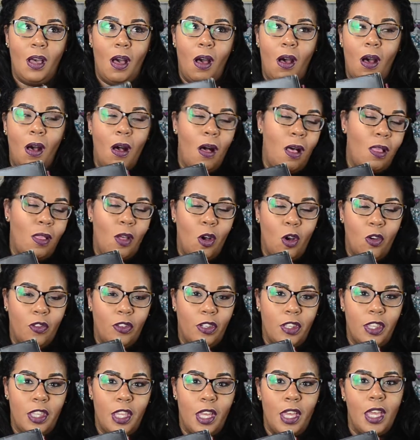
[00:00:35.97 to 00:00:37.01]
all
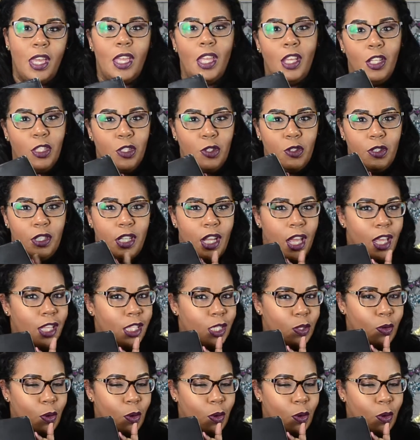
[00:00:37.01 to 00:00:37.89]
over the internet,